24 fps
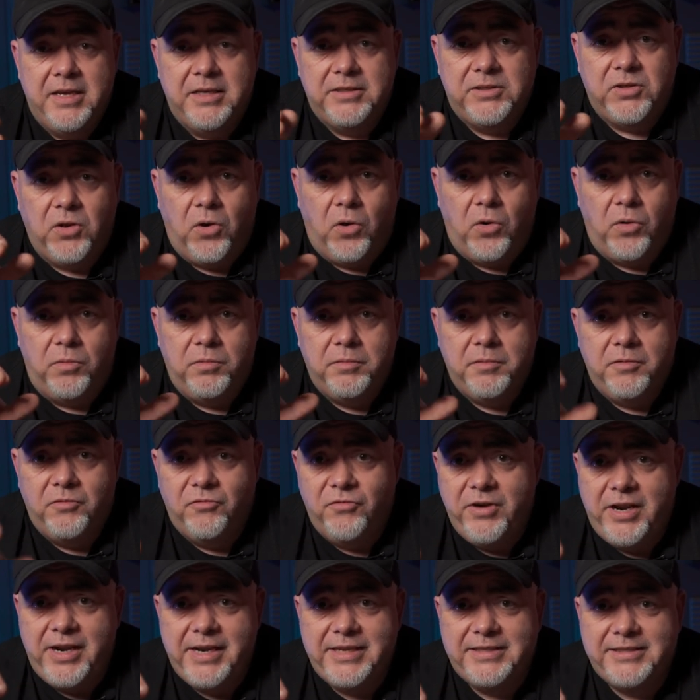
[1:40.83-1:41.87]
So
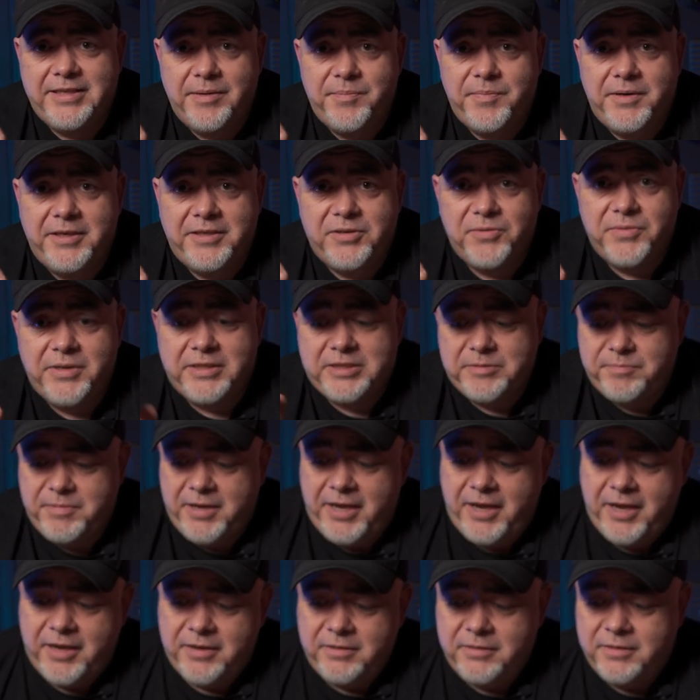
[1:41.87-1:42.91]
really simply to
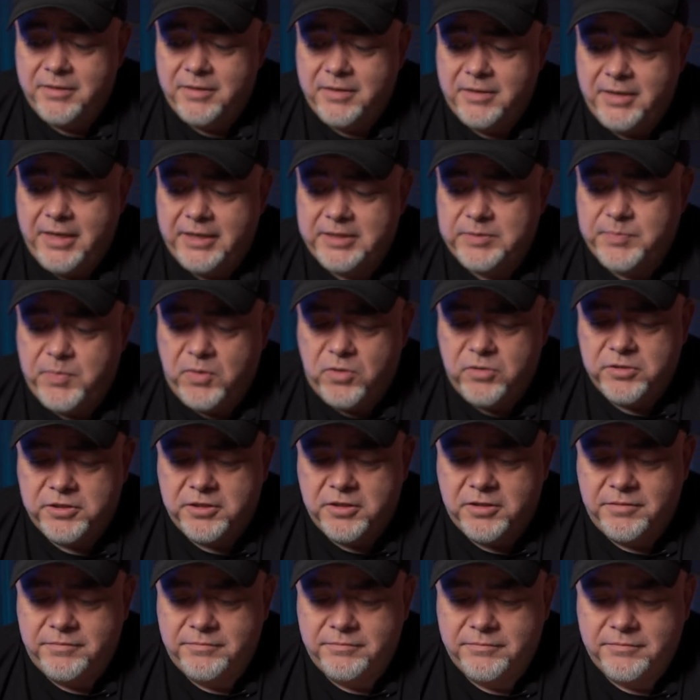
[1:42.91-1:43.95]
explain,
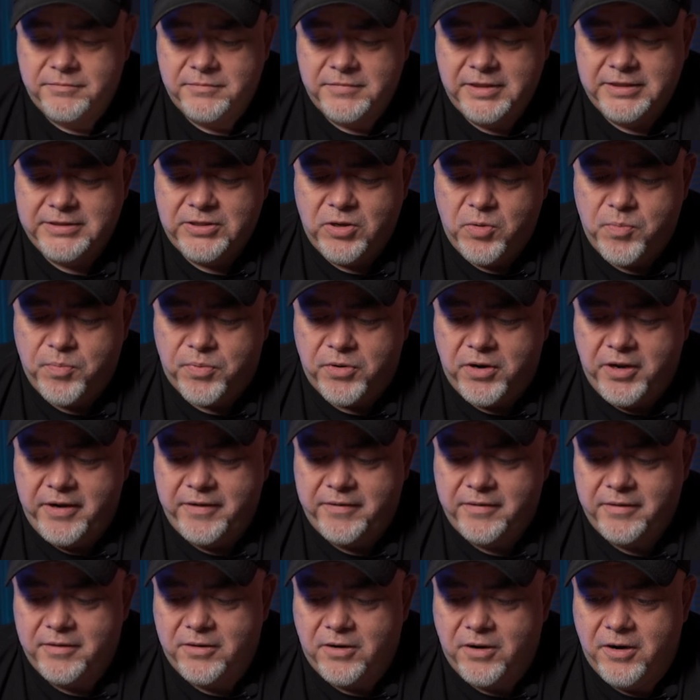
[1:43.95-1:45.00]
exposure is how
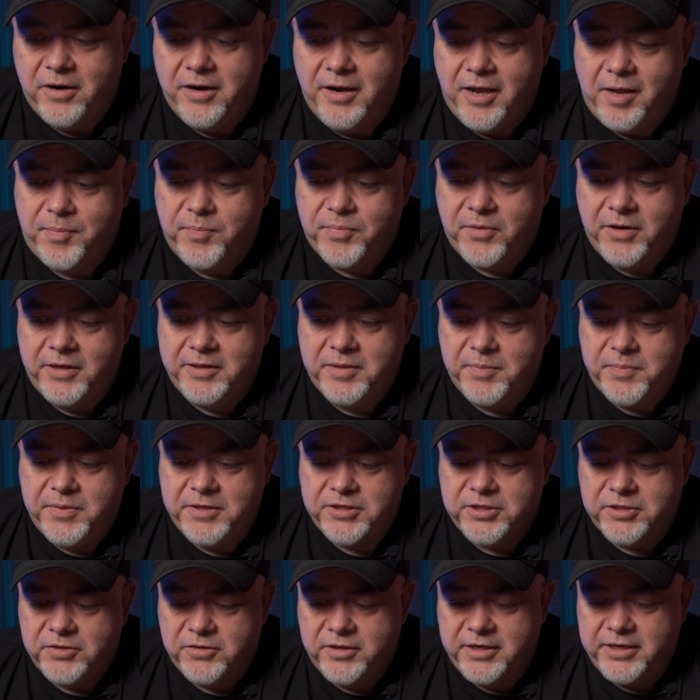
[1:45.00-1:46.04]
bright or not bright the
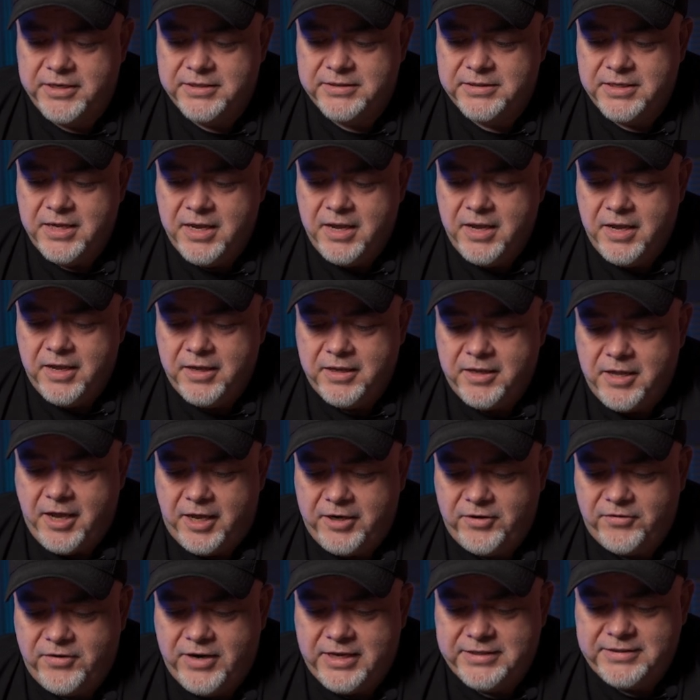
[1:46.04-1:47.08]
picture is
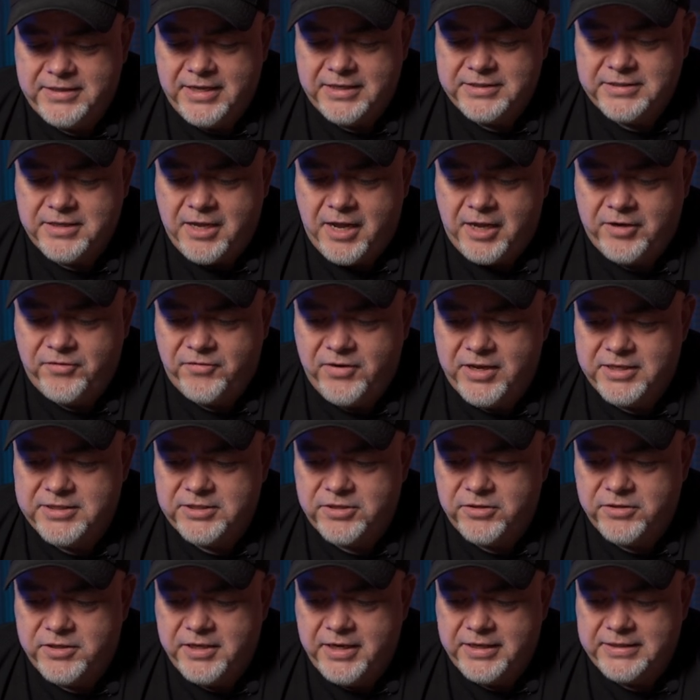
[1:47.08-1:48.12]
Contrast adds
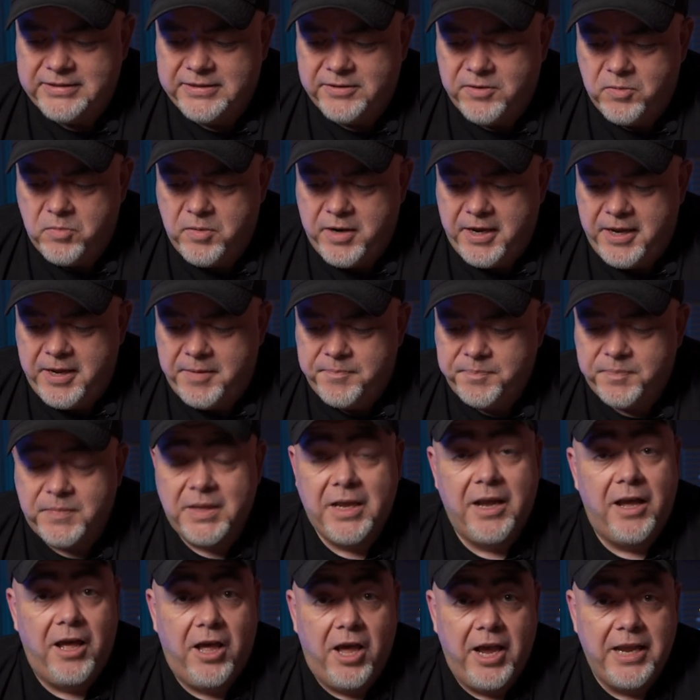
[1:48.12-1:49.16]
contrast or takes it away.
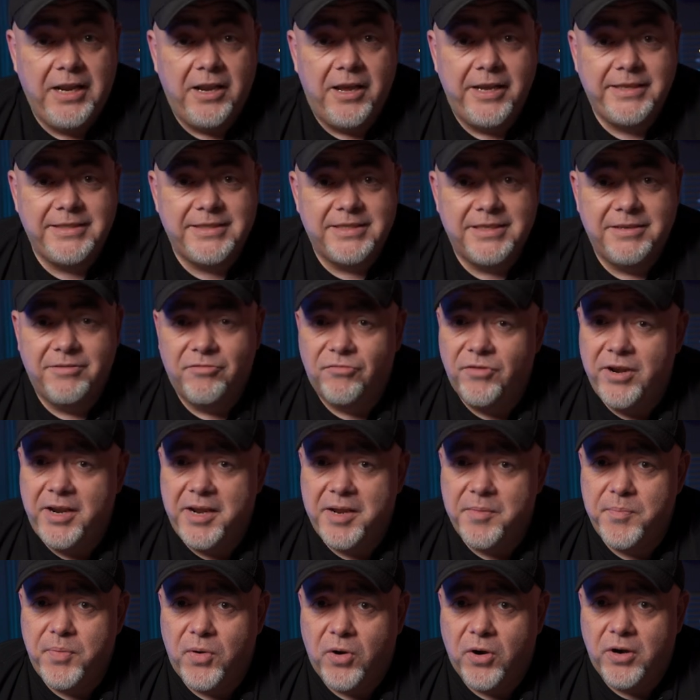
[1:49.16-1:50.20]
Highlights,
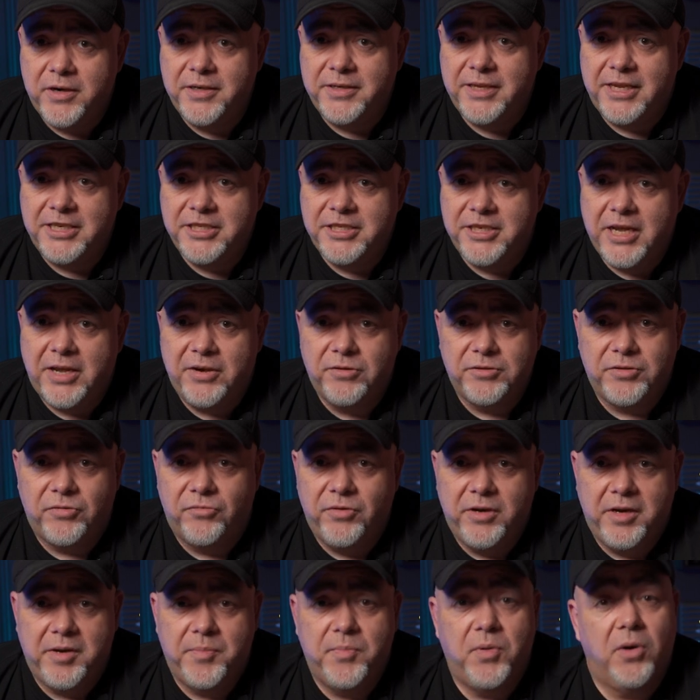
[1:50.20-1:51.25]
really important, and shadows are
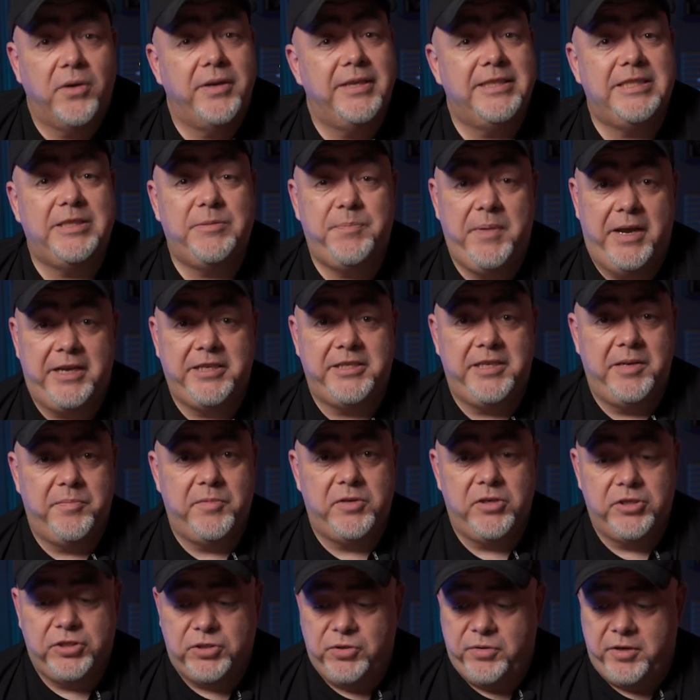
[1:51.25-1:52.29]
really important, especially
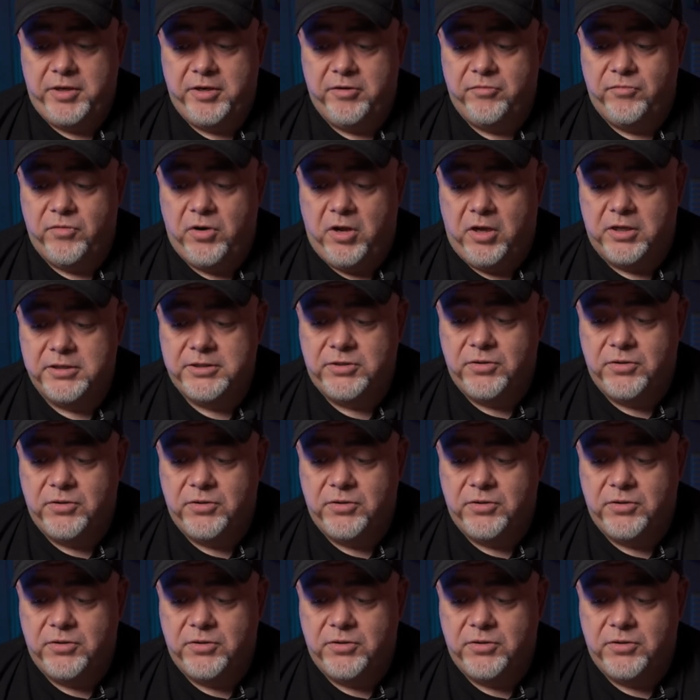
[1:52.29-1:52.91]
when you're shooting in RAW.